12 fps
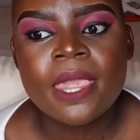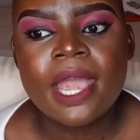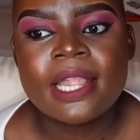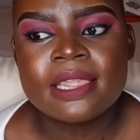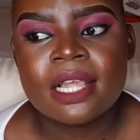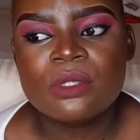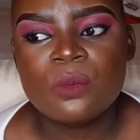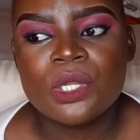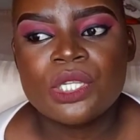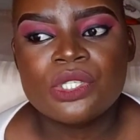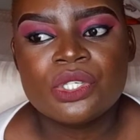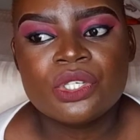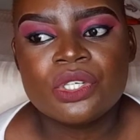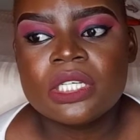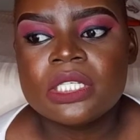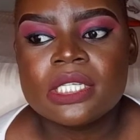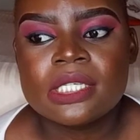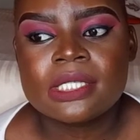And that's what
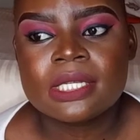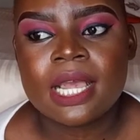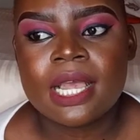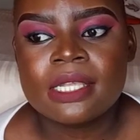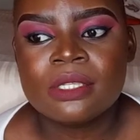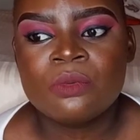insecurities does.